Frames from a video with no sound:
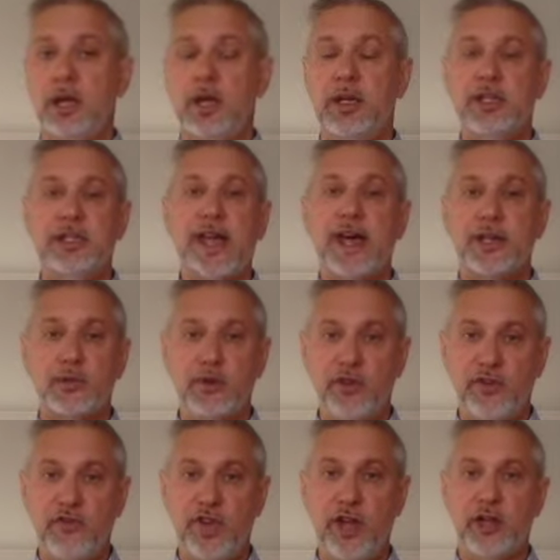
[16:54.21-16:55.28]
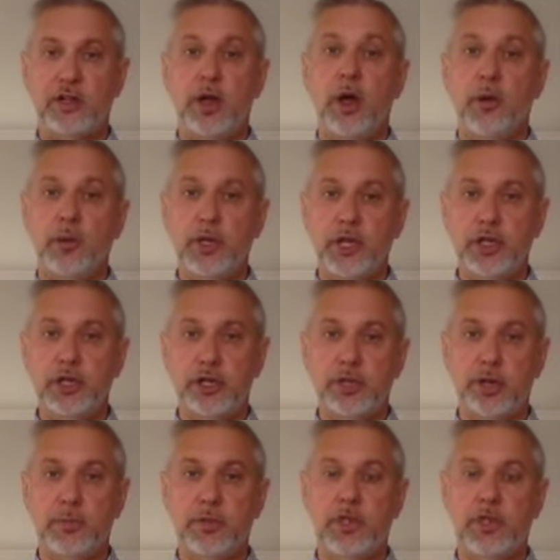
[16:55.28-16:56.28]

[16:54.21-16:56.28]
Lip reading: disastrous effect on relationships.